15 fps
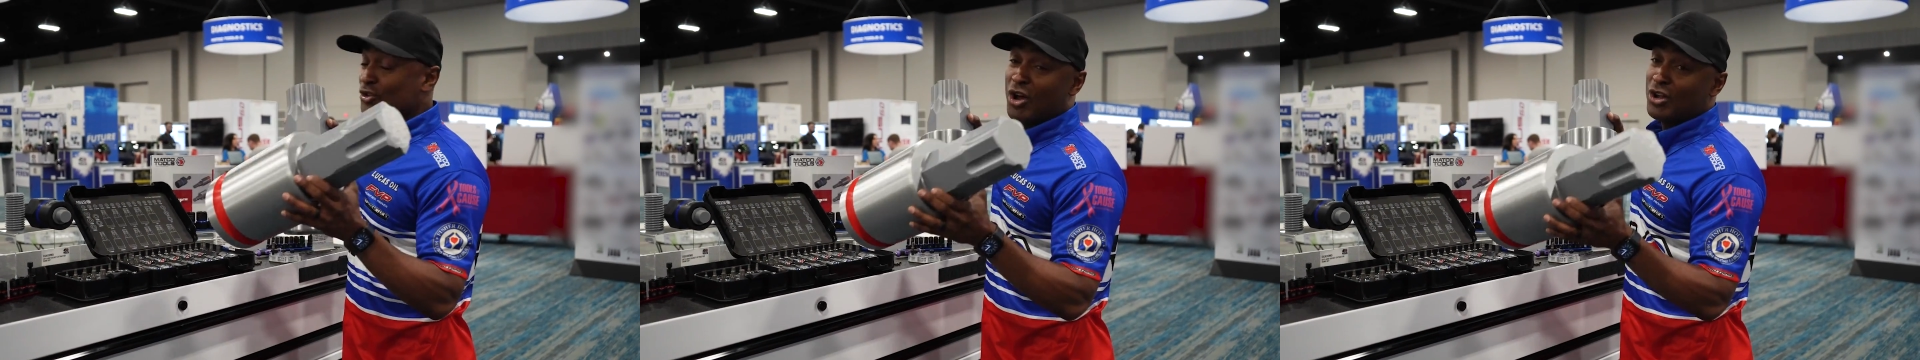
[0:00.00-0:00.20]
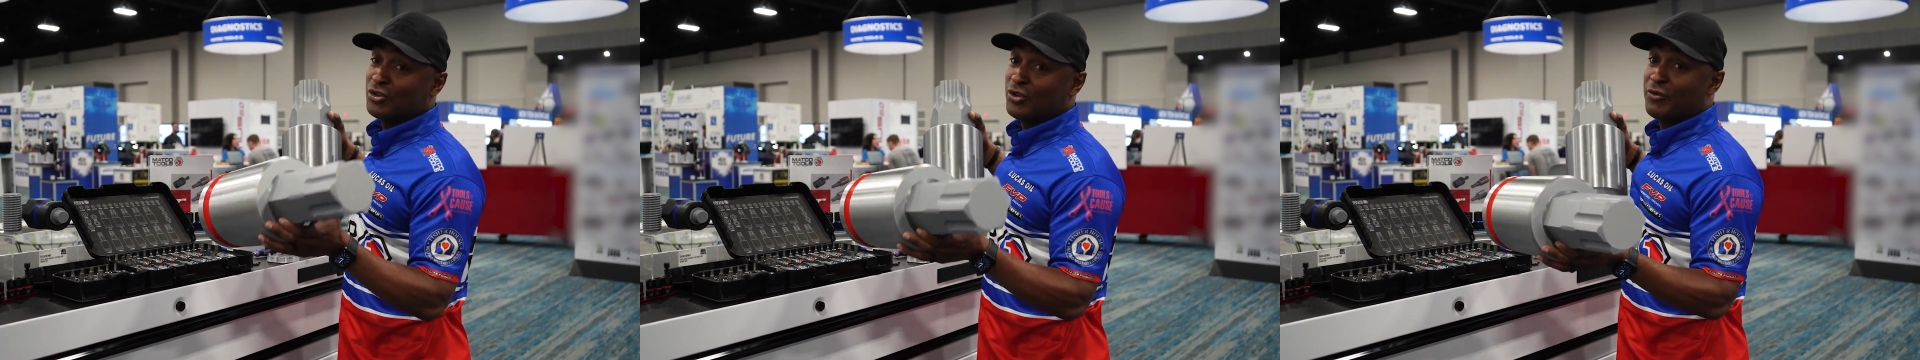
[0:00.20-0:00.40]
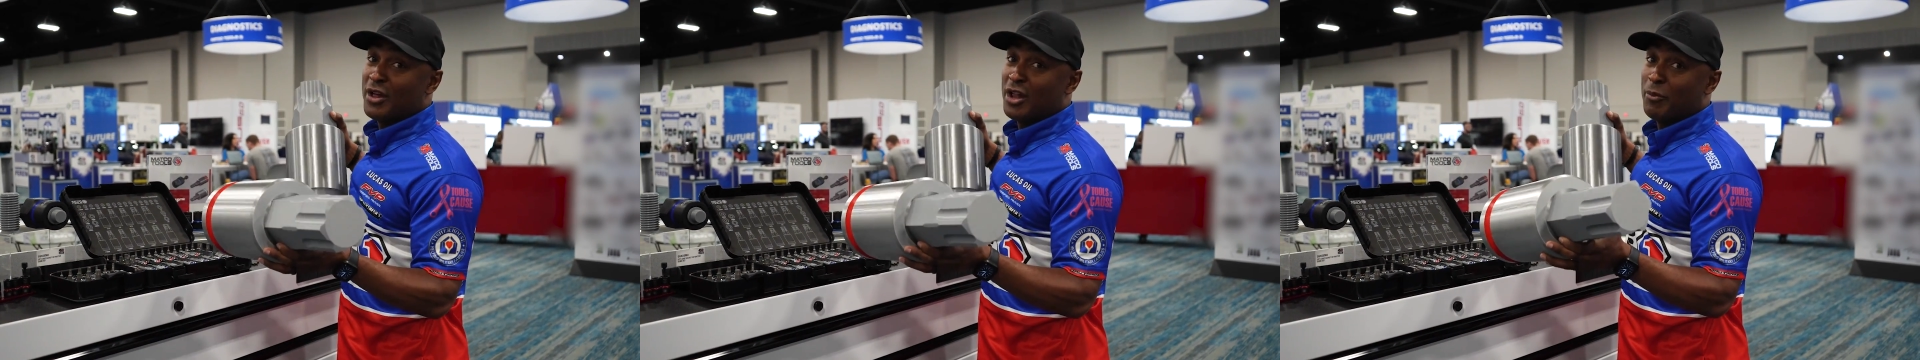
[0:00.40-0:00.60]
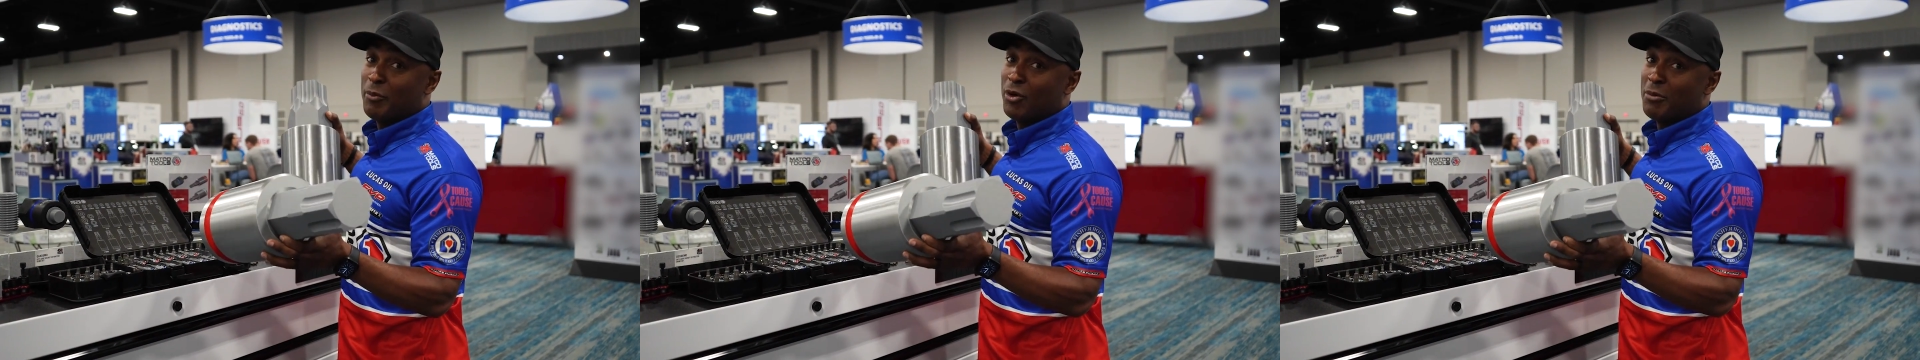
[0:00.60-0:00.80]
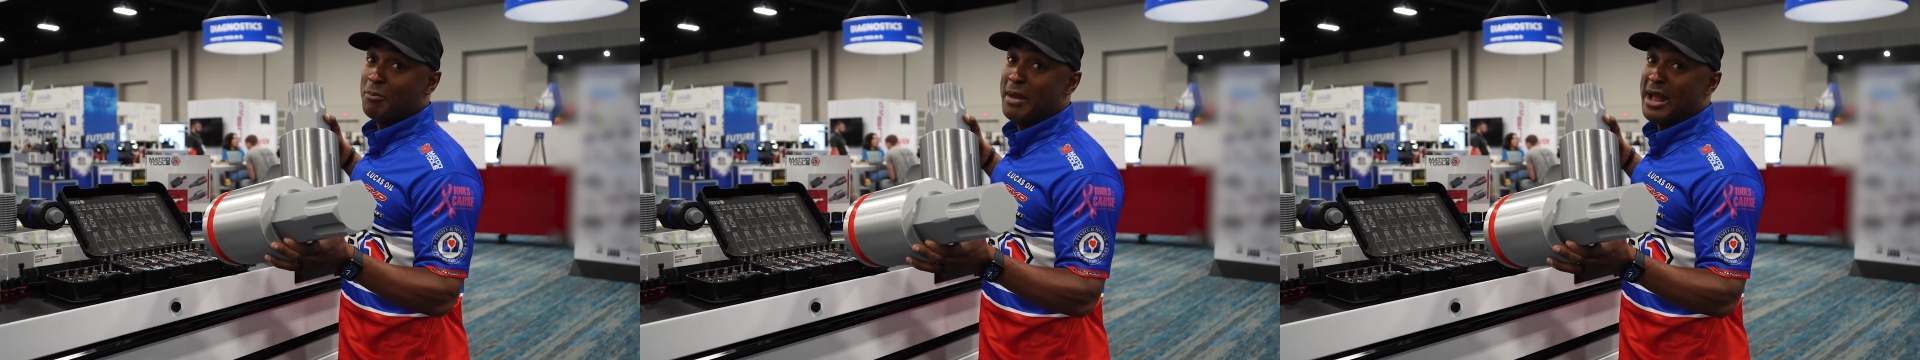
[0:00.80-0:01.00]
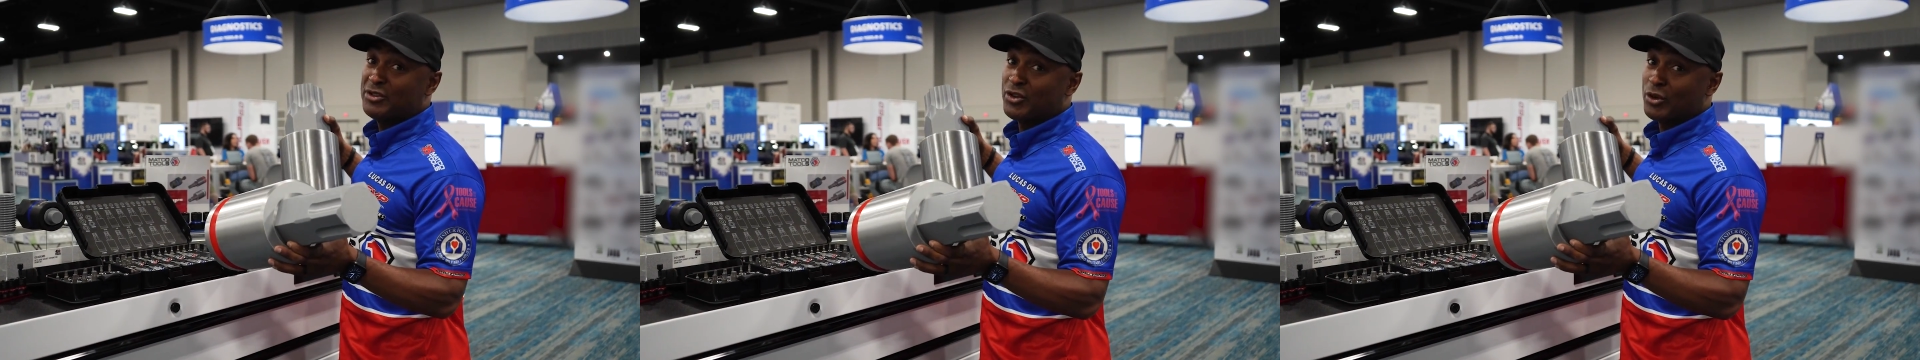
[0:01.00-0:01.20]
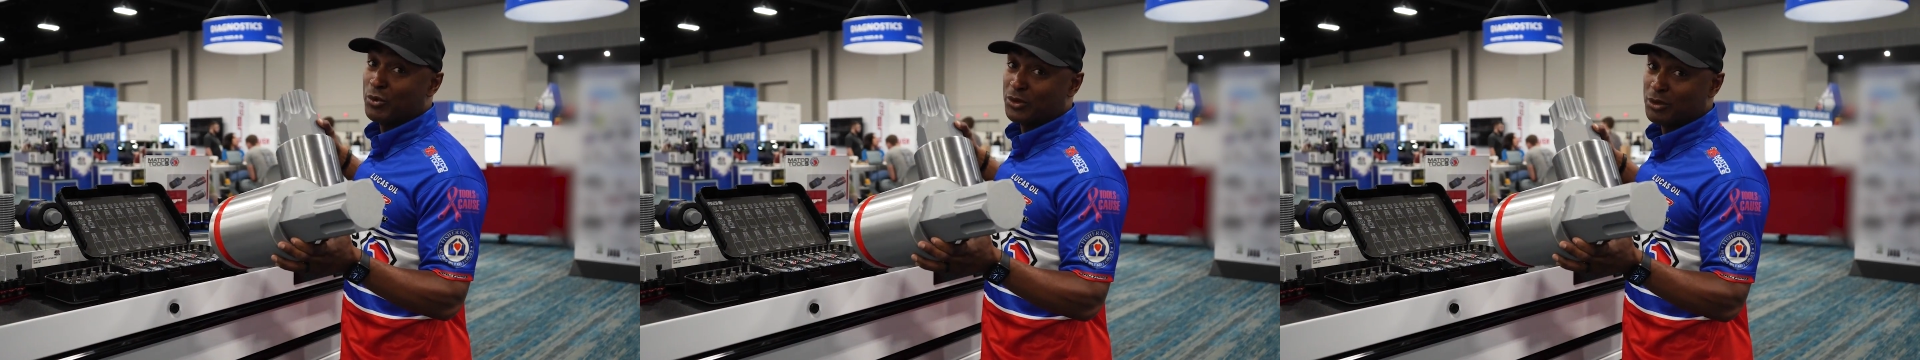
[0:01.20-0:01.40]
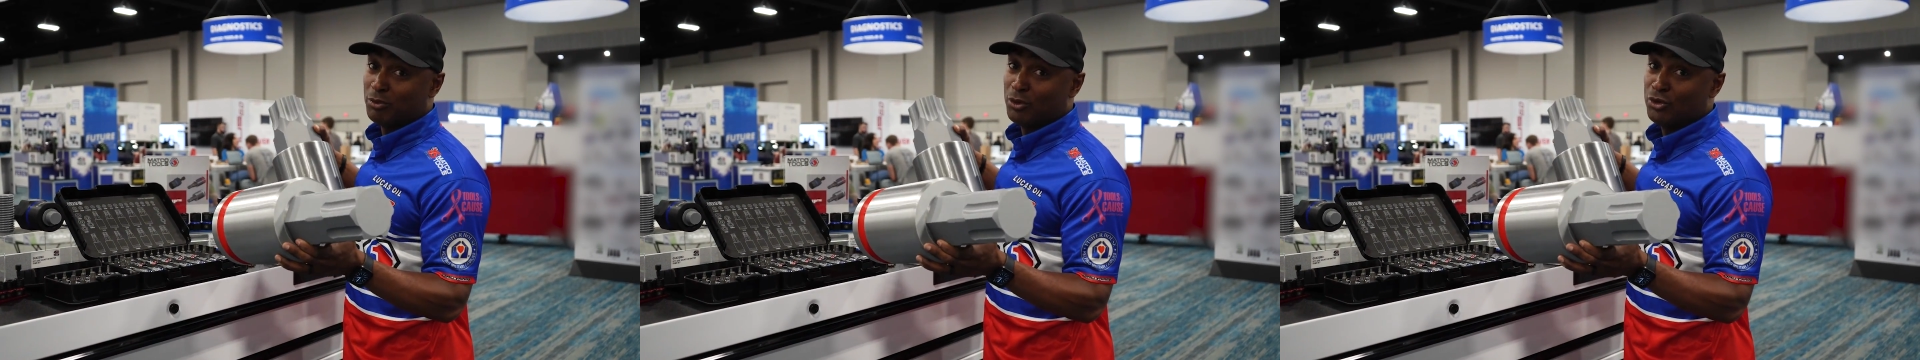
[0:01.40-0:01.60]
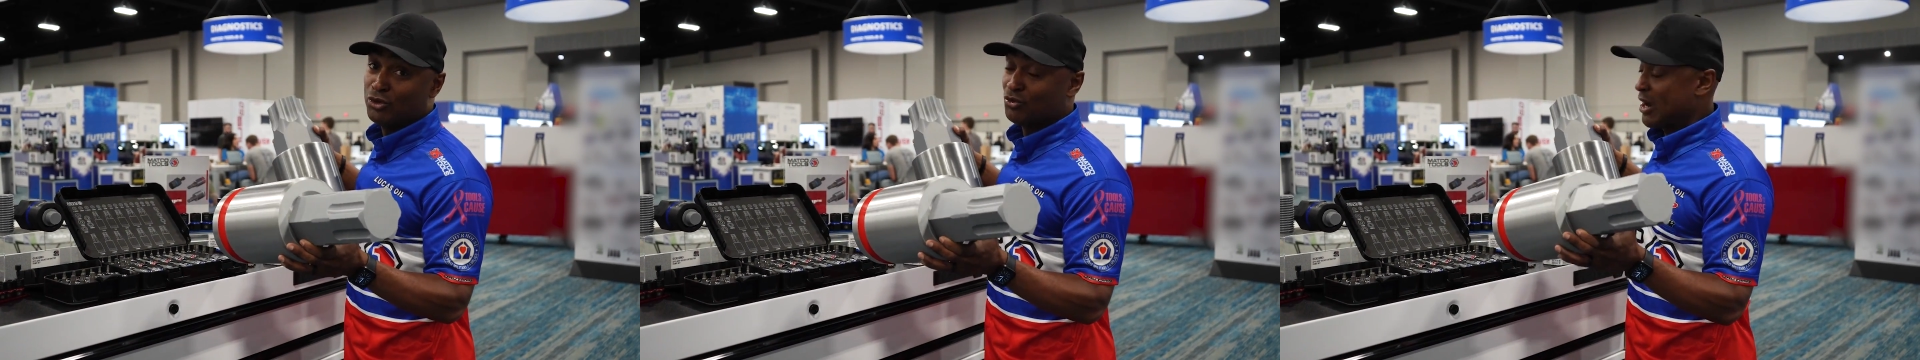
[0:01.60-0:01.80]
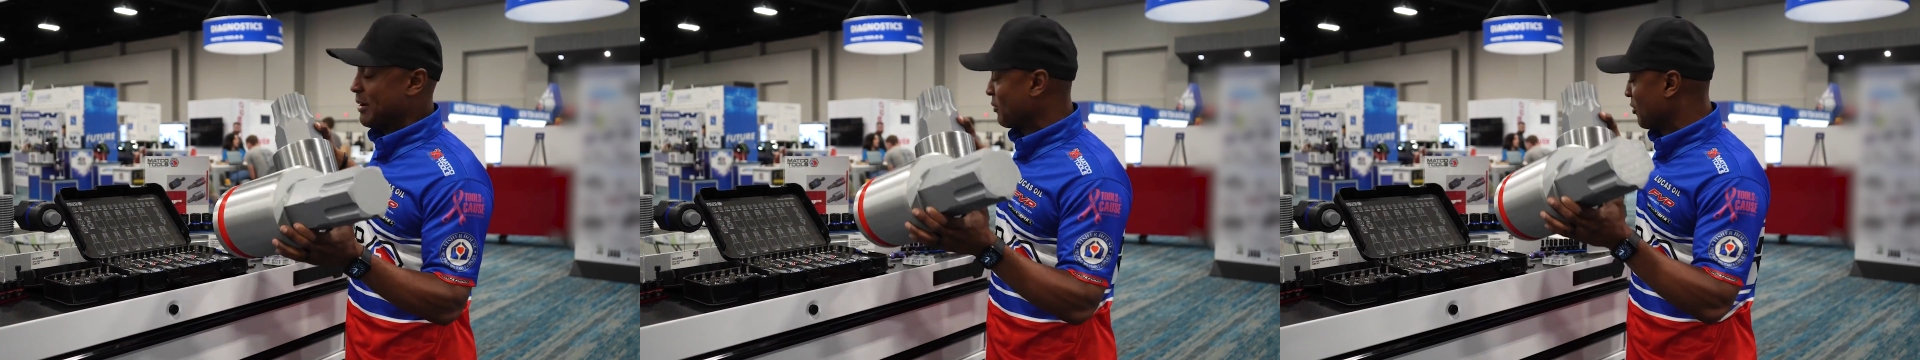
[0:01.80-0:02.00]
it's also available in metric with the blue
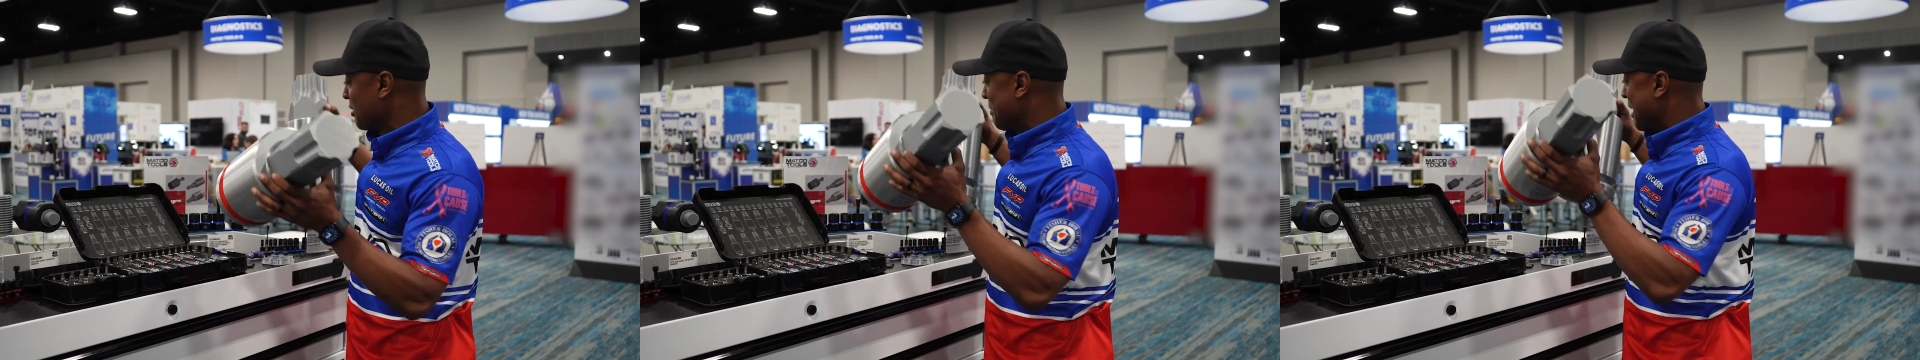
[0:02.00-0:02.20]
stripe on